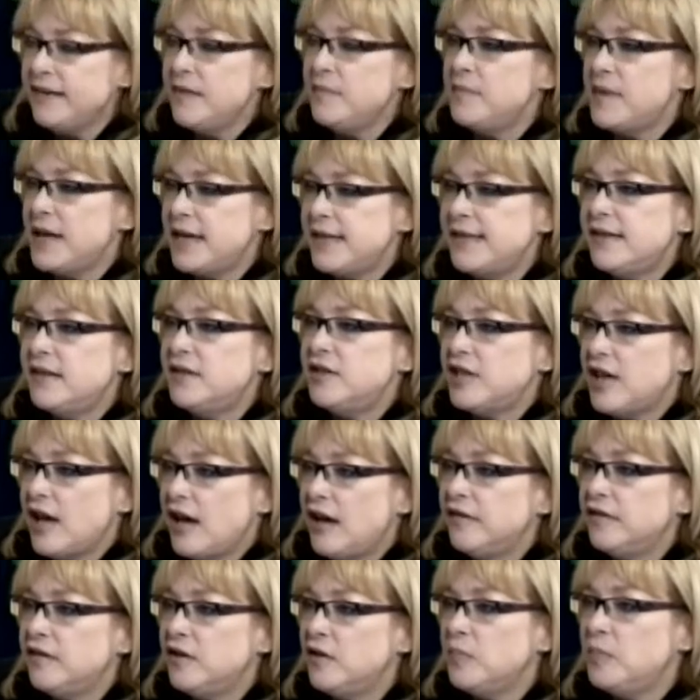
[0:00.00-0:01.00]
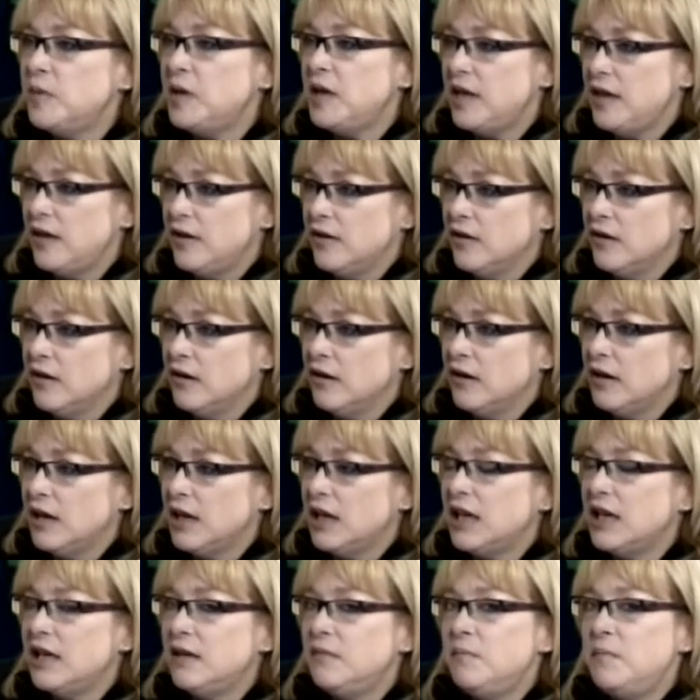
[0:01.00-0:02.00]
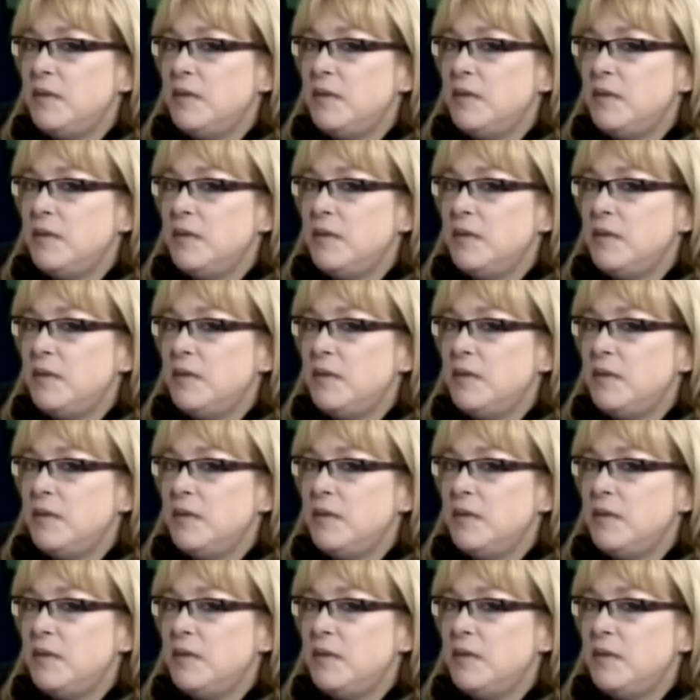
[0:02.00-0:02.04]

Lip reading: the message out there, Peter, can